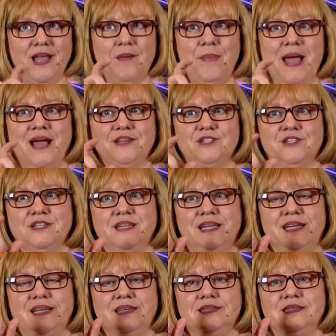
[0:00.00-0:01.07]
at passion
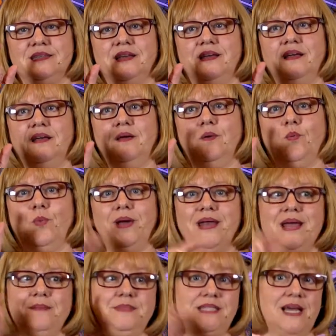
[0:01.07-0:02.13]
is, when
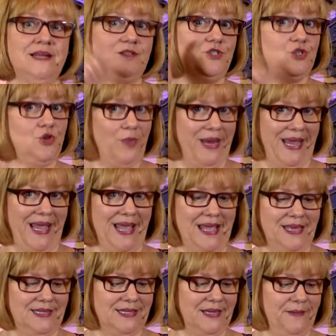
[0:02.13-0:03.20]
I'm done doing
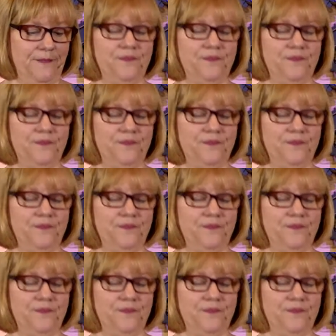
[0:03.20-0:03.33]
it,